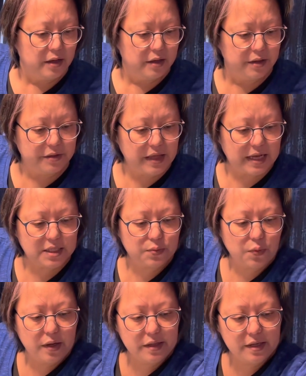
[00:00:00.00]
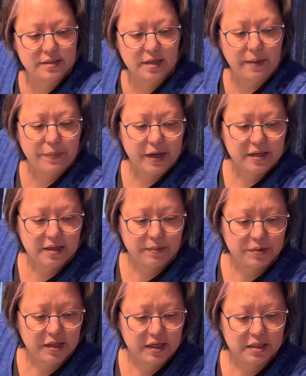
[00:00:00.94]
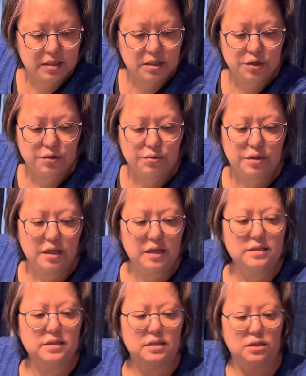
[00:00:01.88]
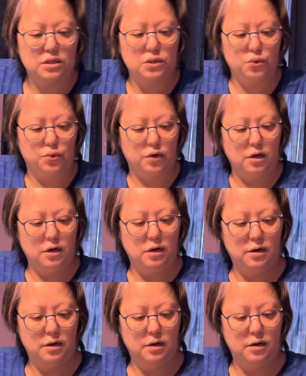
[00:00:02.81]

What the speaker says: Next one is I picked up these two things at the store